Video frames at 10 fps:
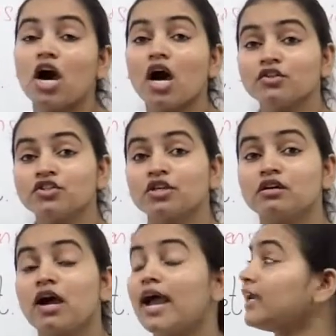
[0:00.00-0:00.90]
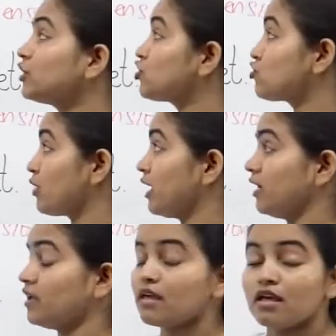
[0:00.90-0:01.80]
under a
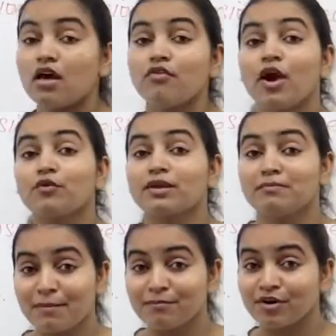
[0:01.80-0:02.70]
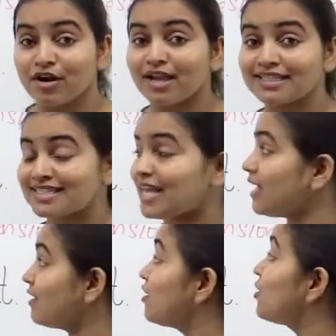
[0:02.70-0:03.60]
tree. Now remember, I
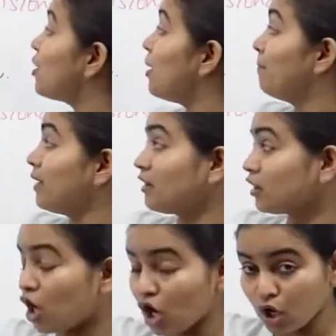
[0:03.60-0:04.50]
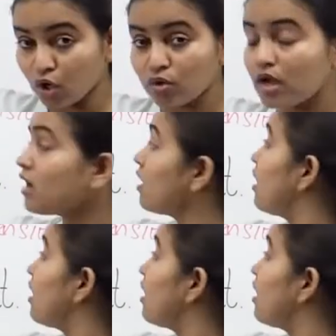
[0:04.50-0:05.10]
said below